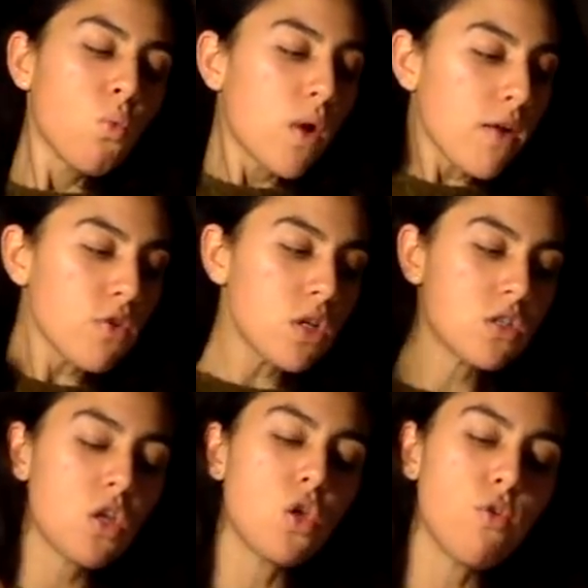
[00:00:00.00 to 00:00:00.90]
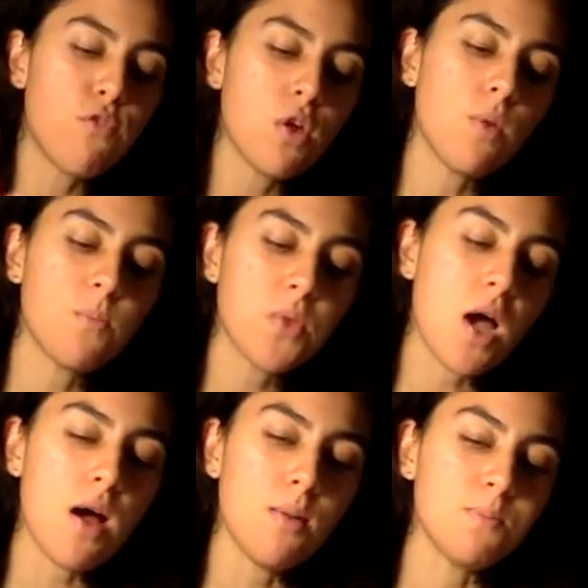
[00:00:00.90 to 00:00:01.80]
Whatever it is that you feel
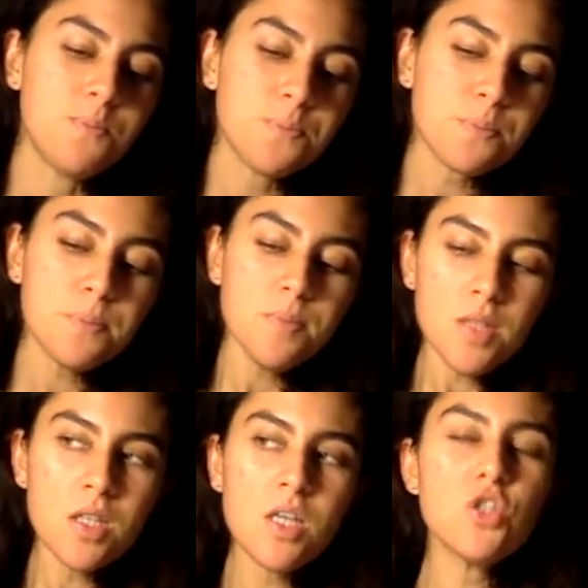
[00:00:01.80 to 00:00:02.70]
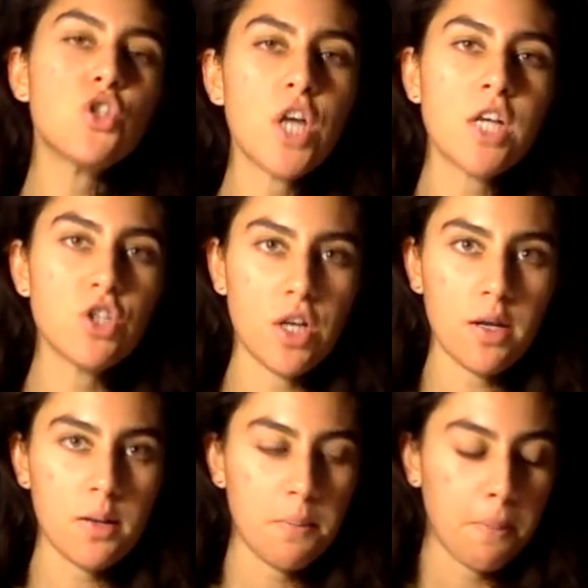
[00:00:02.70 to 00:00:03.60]
um, is changing,
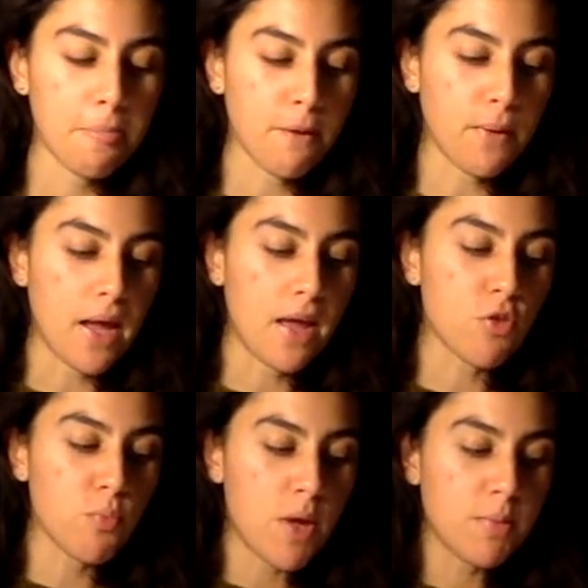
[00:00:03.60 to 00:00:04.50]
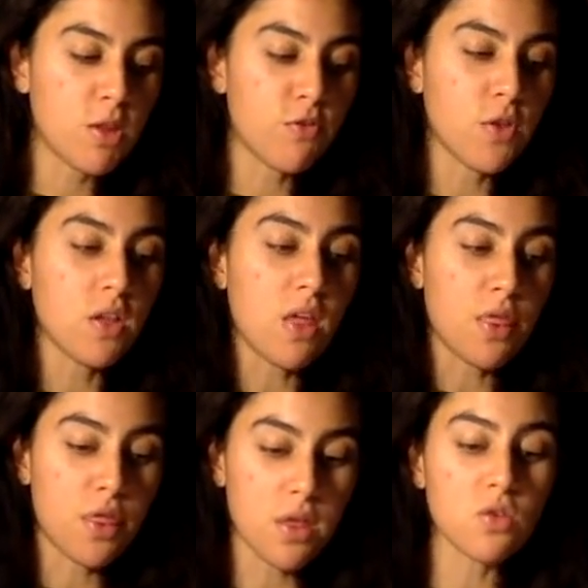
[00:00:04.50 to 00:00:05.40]
okay, and there may be the feeling
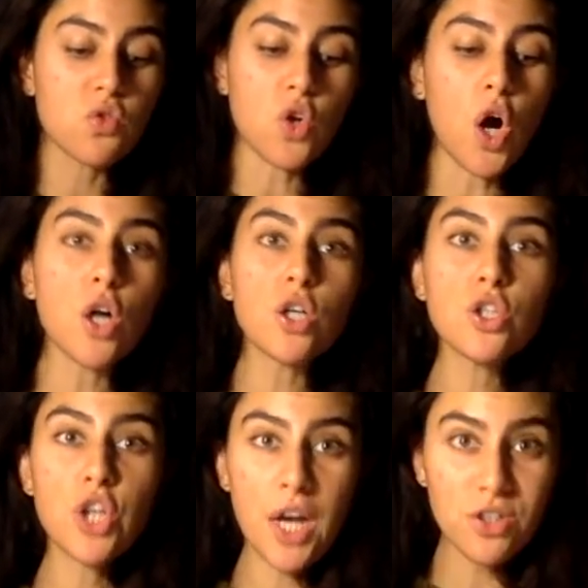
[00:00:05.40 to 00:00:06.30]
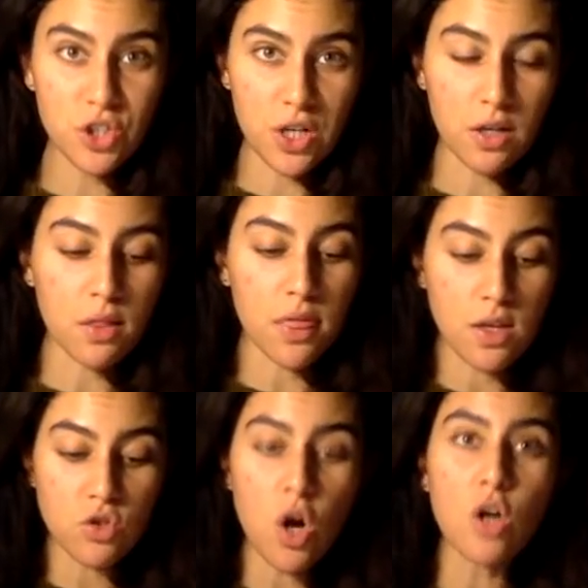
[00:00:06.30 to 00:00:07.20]
that things are changing,
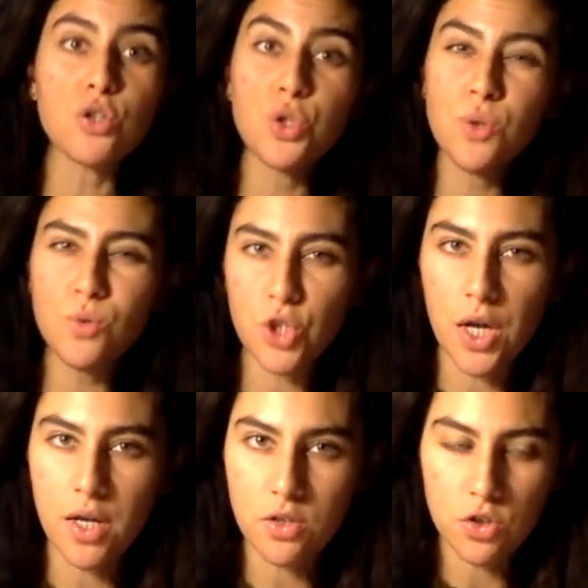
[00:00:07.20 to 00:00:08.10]
things are to change